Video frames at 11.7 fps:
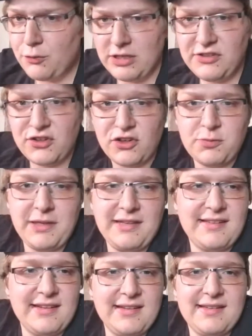these
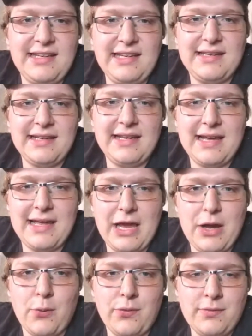research pieces need to
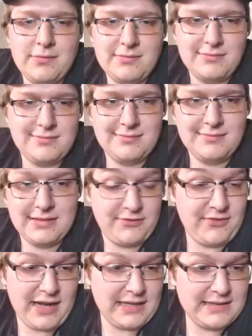get out.
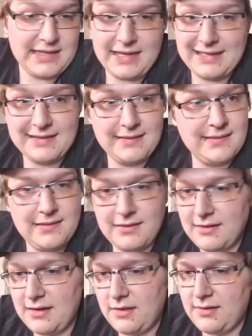The fact that
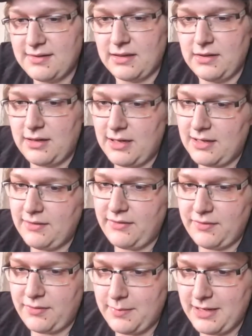there's a
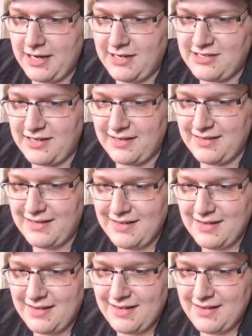lot of information